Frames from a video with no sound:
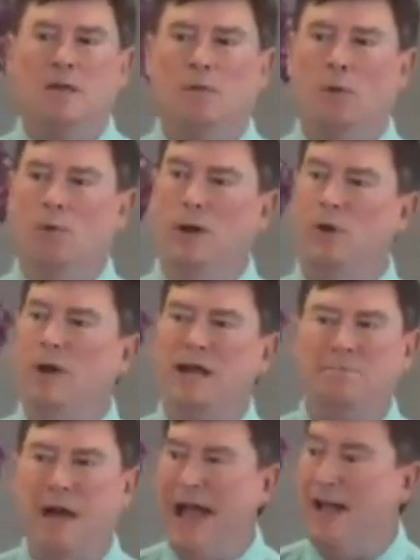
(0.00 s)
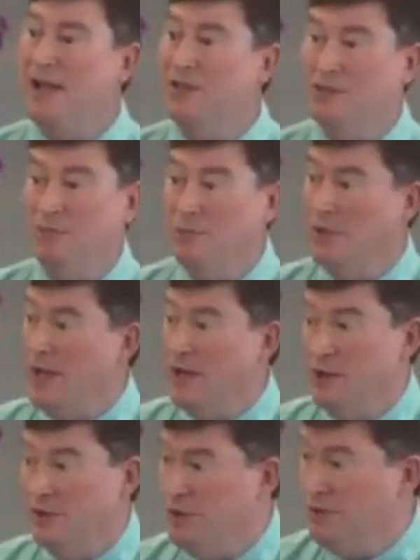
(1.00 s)
When we read back in,
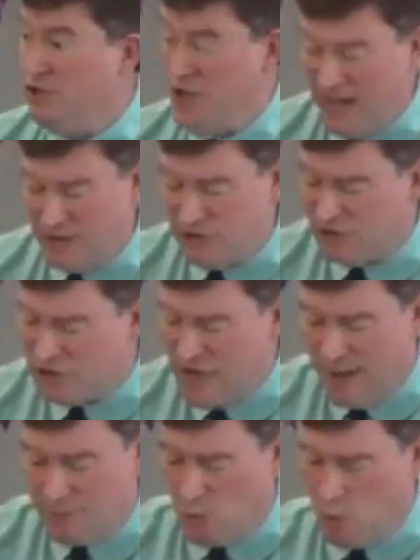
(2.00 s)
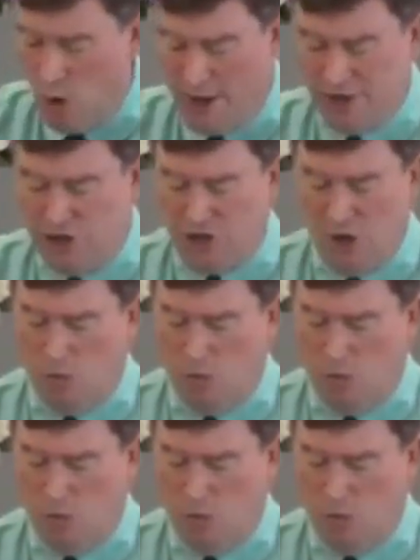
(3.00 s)
in Genesis chapter 1 and 2,